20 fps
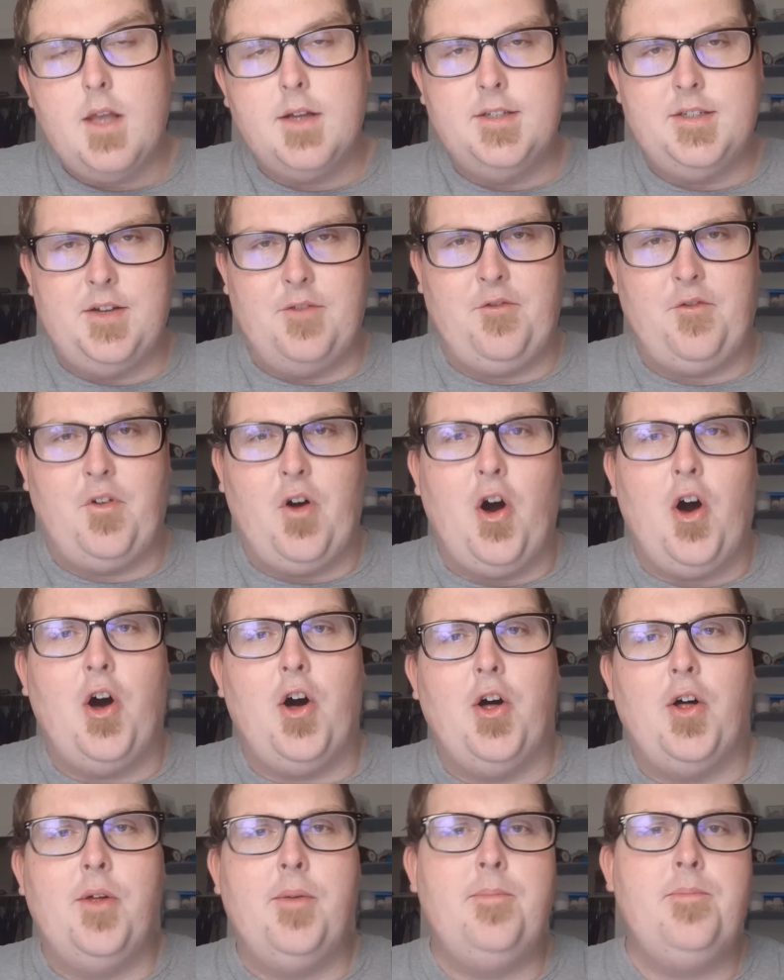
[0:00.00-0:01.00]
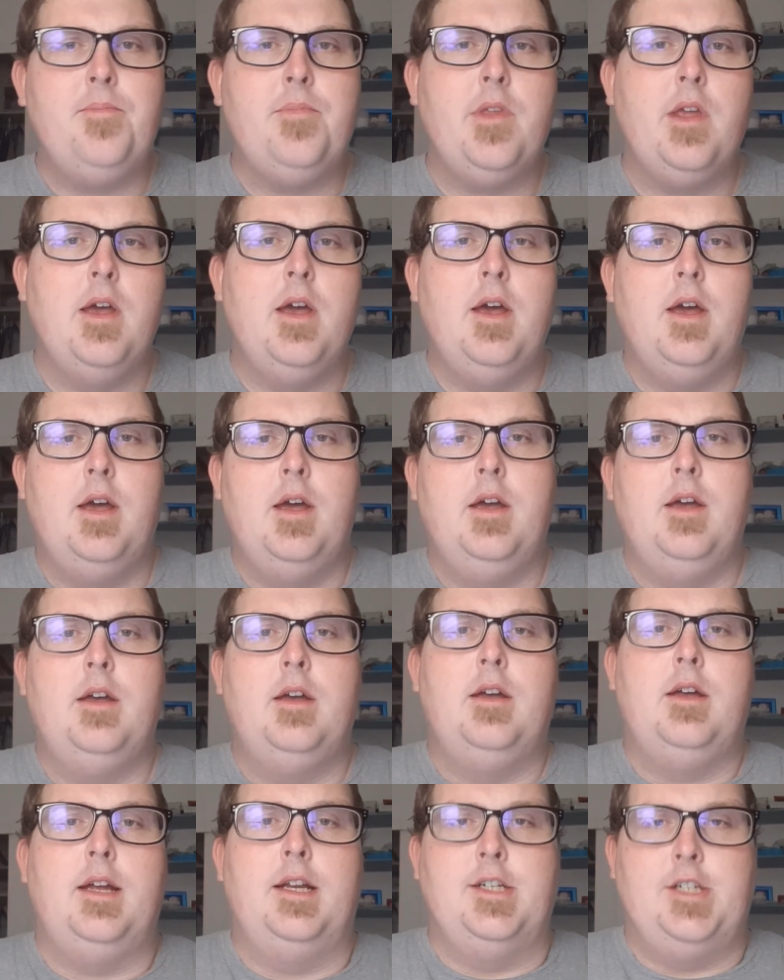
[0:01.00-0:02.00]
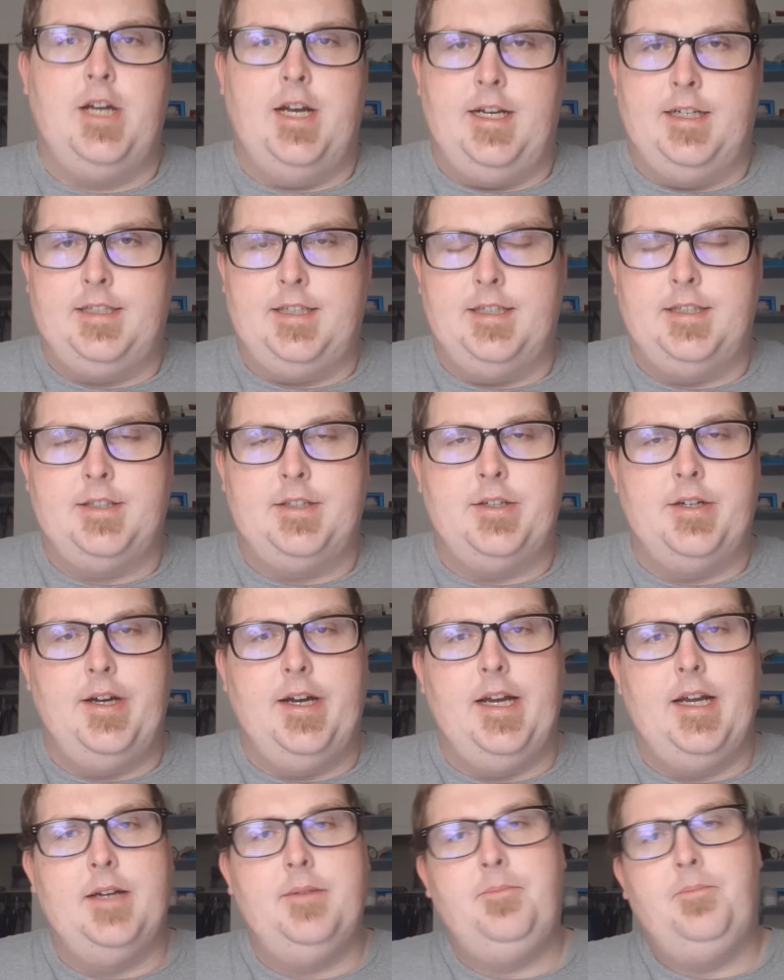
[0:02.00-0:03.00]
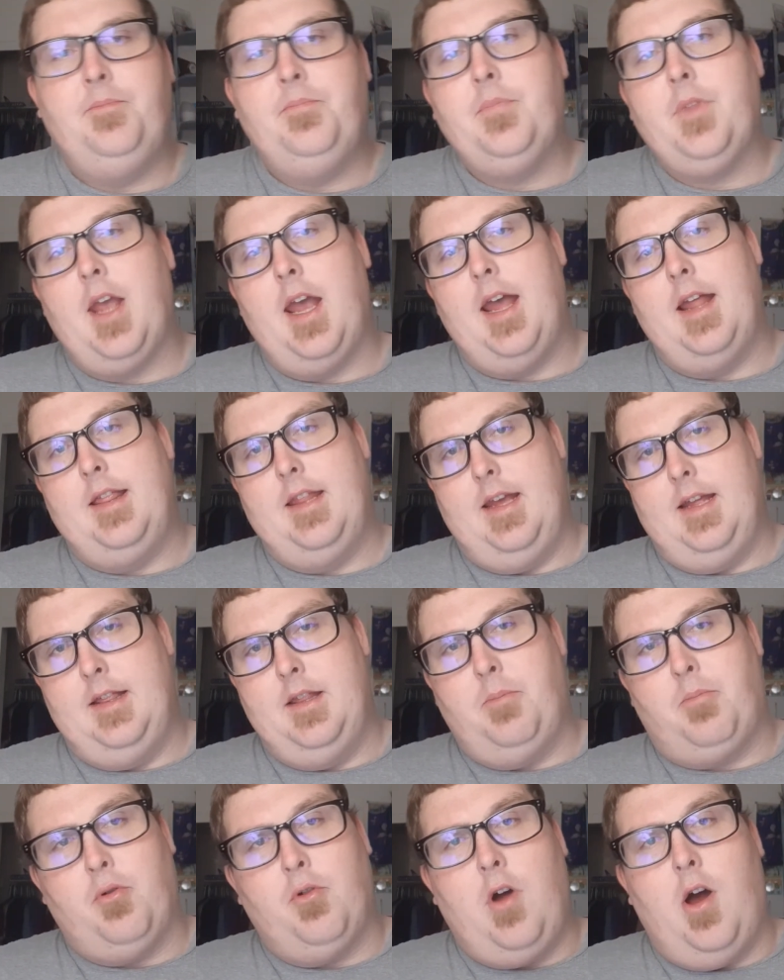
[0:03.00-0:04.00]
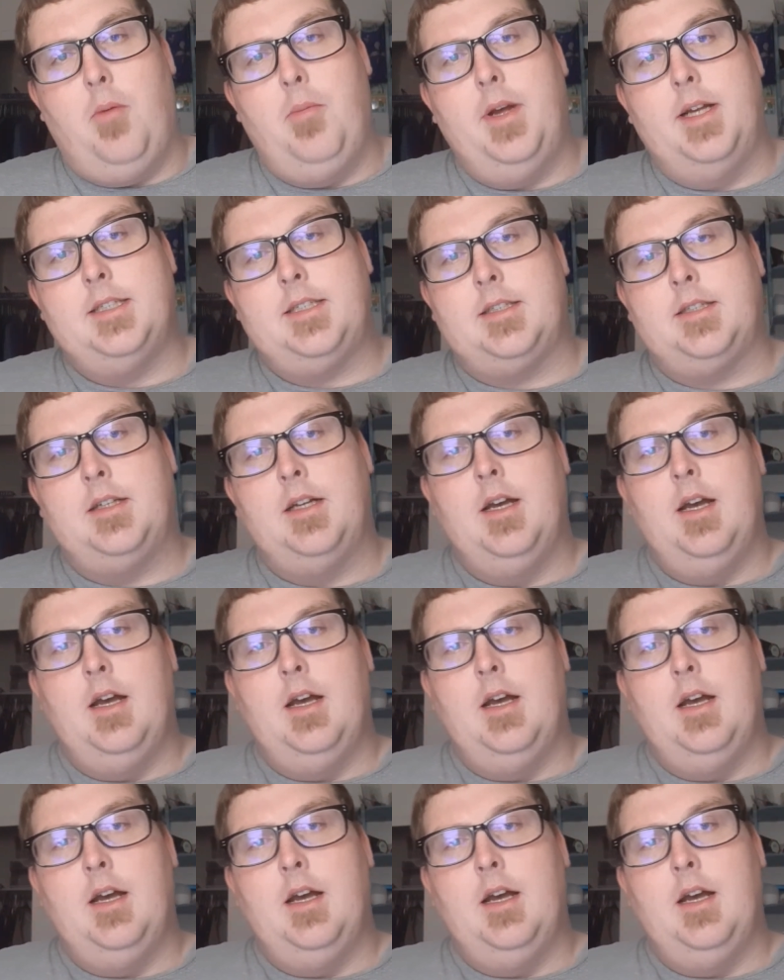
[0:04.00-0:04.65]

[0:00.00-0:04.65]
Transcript: to fall in Genesis 3 and then the promise